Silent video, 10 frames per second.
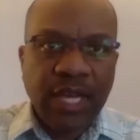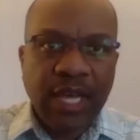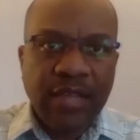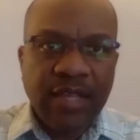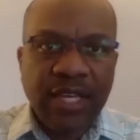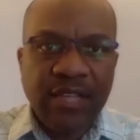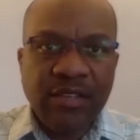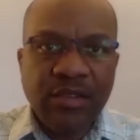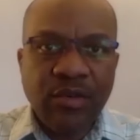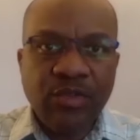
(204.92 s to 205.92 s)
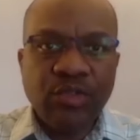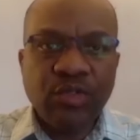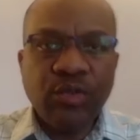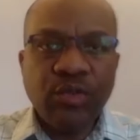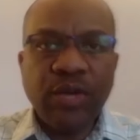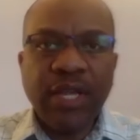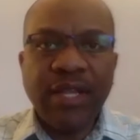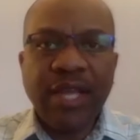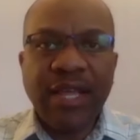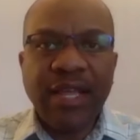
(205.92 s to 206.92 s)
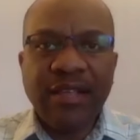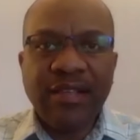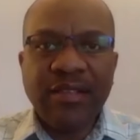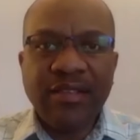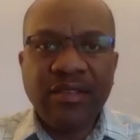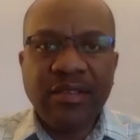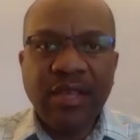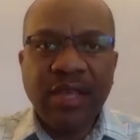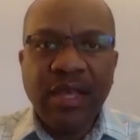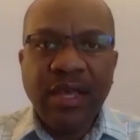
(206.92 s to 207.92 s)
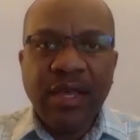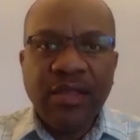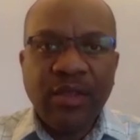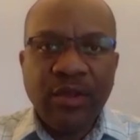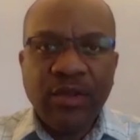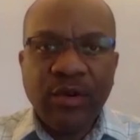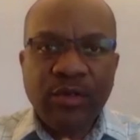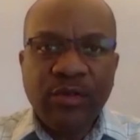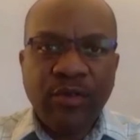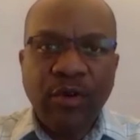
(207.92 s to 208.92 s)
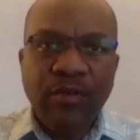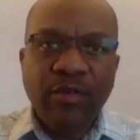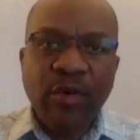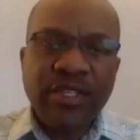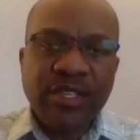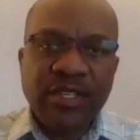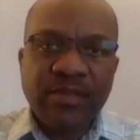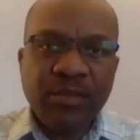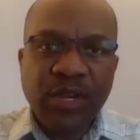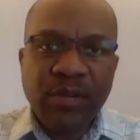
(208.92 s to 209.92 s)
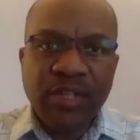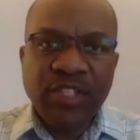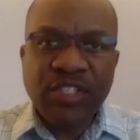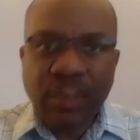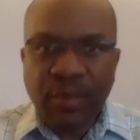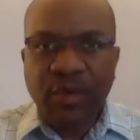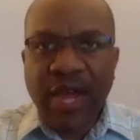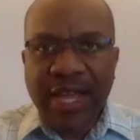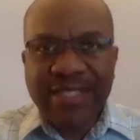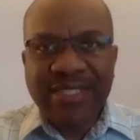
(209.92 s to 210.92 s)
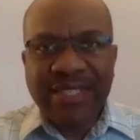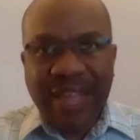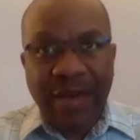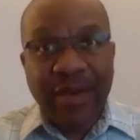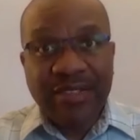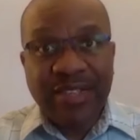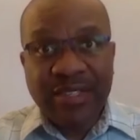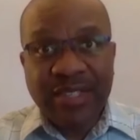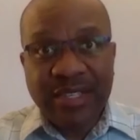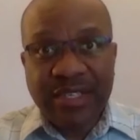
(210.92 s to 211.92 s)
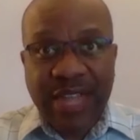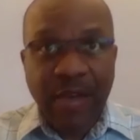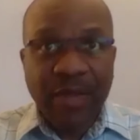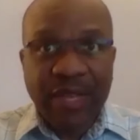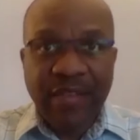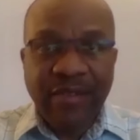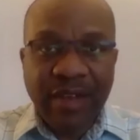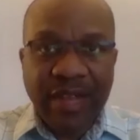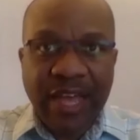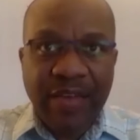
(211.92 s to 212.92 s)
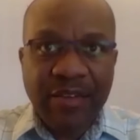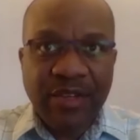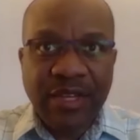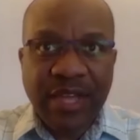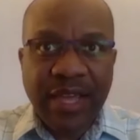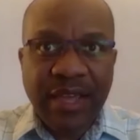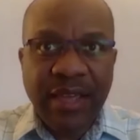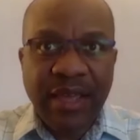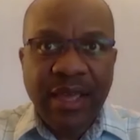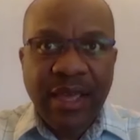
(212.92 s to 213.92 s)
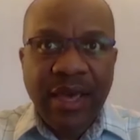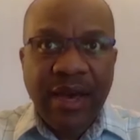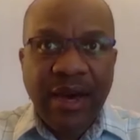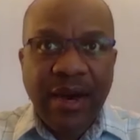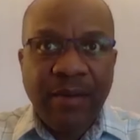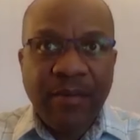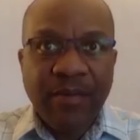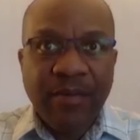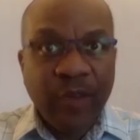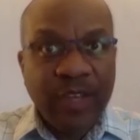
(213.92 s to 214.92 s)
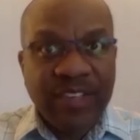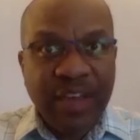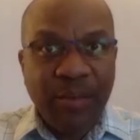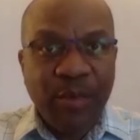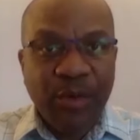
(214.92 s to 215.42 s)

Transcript: think that's so true, and that is the, those four voices pretty much summarize our existence and how we live our lives today. Um, for example,